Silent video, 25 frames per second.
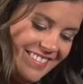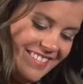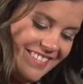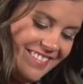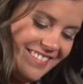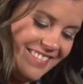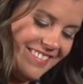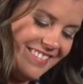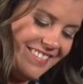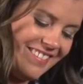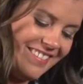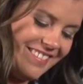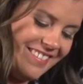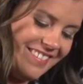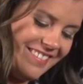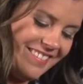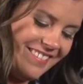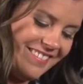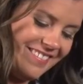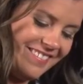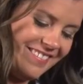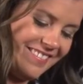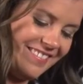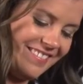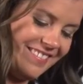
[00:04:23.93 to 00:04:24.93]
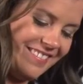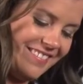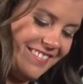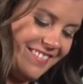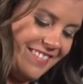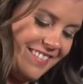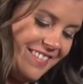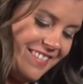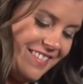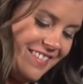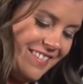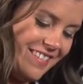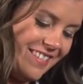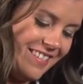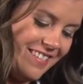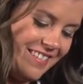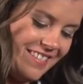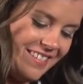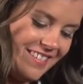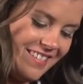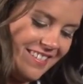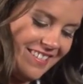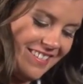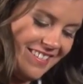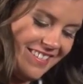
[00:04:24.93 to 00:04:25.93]

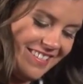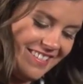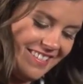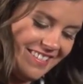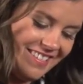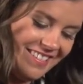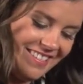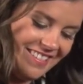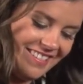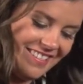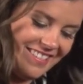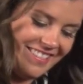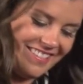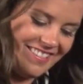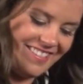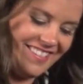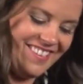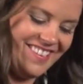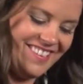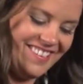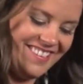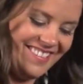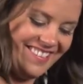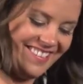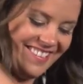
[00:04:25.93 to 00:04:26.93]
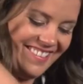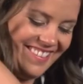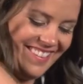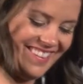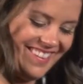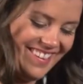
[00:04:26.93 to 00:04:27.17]
[no speech]